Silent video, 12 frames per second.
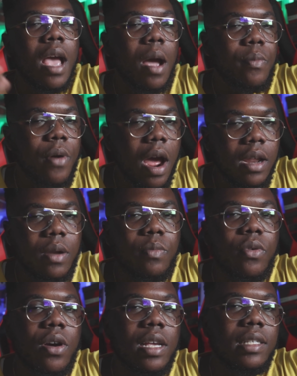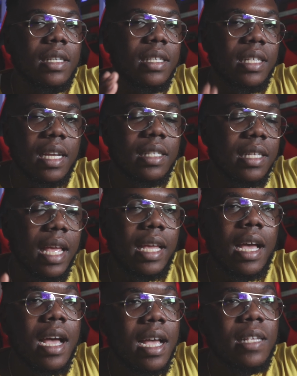I'm proud of them boys just sticking to their
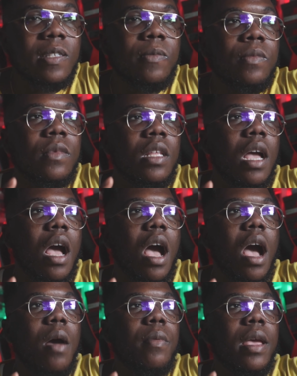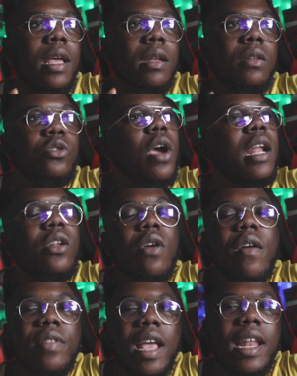guns um, and trying to do
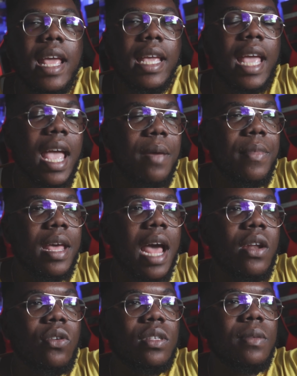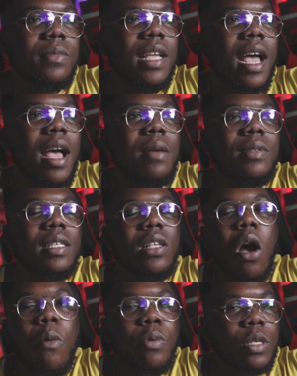everything they can, man. I know sometimes it's
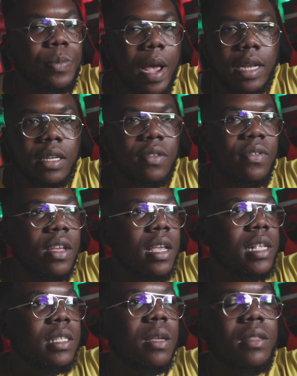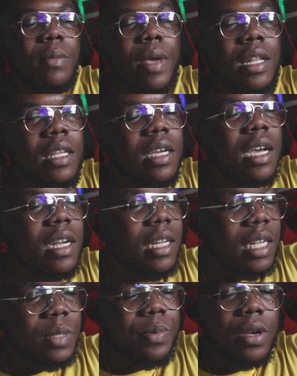all perspective. Something may look good to
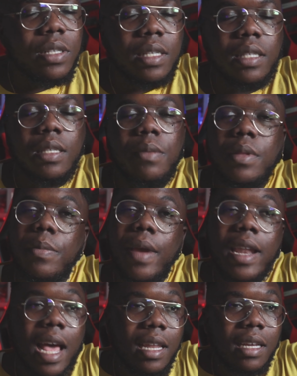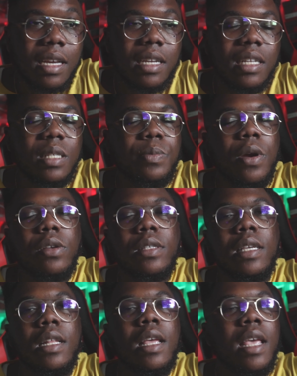this person, something may not look good to this
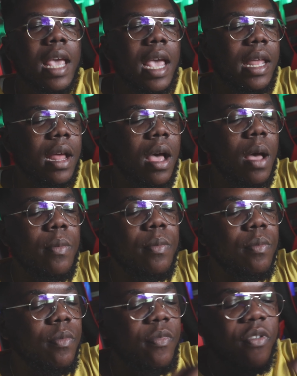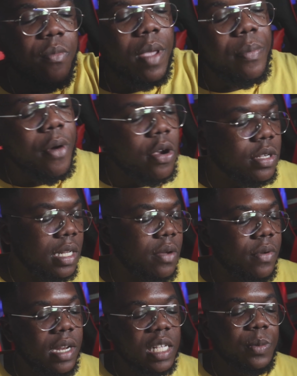person, and um, for me personally
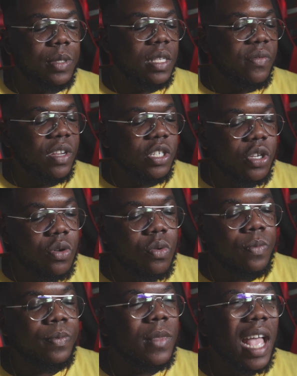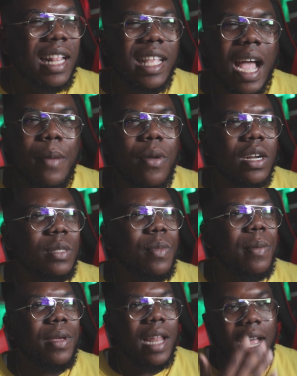with this specific shoe, I think I bought this
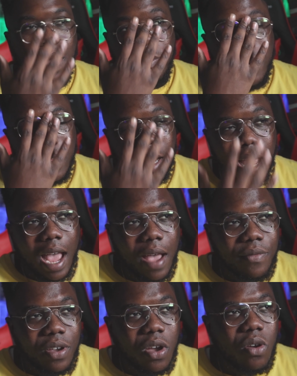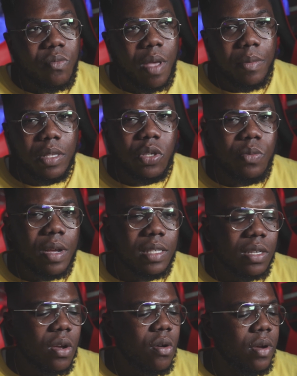maybe like a month and a half ago, maybe two months
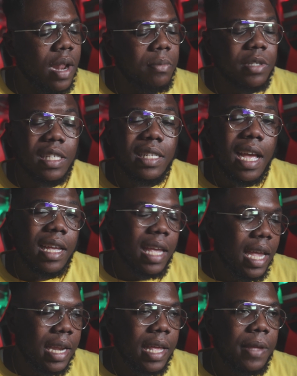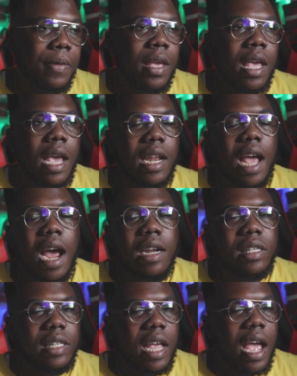ago, and I'm just not getting it. And I
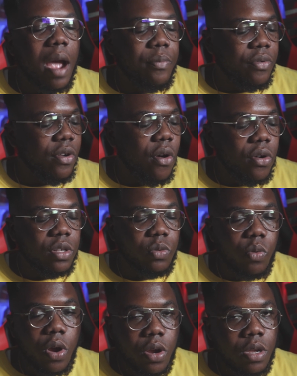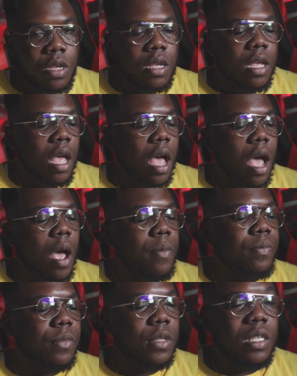understand how pre-orders work. Um,
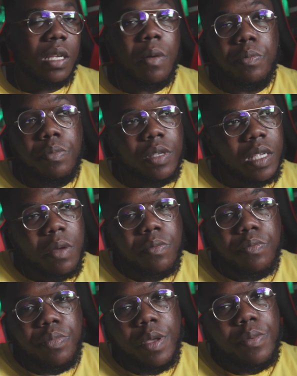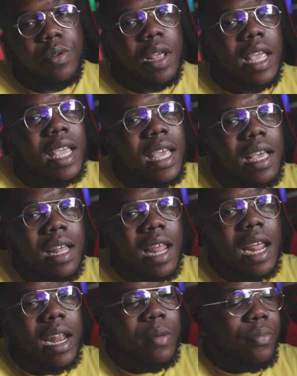some some people didn't get a
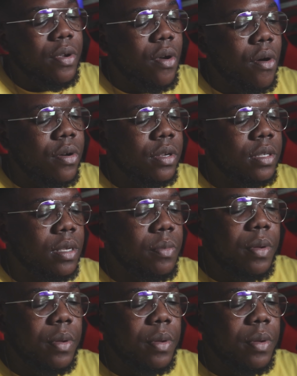lot of their pre-orders. Some